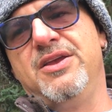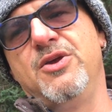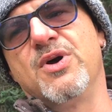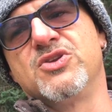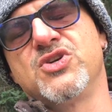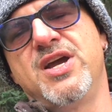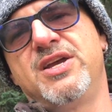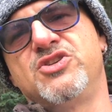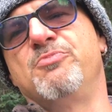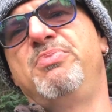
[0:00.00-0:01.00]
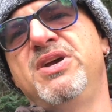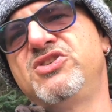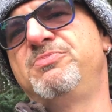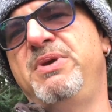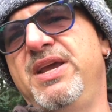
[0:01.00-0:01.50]
You want to try and get your
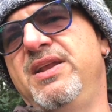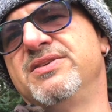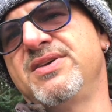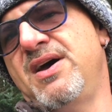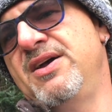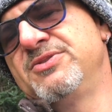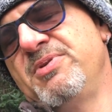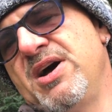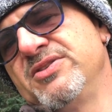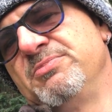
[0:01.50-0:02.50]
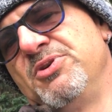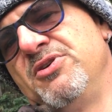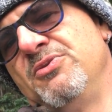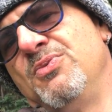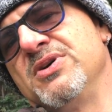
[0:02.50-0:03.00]
pitch speed as high as
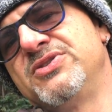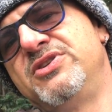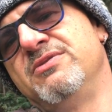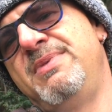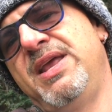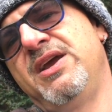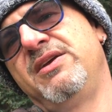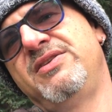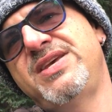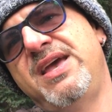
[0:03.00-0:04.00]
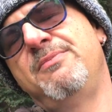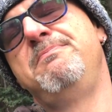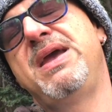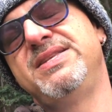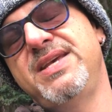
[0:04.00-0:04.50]
possible while still
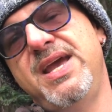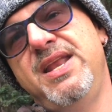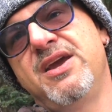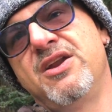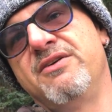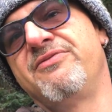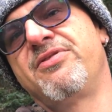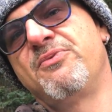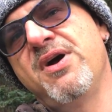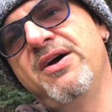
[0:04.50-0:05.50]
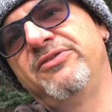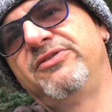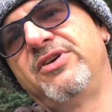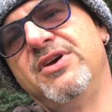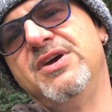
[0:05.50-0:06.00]
maintaining enough
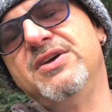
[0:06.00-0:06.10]
thrust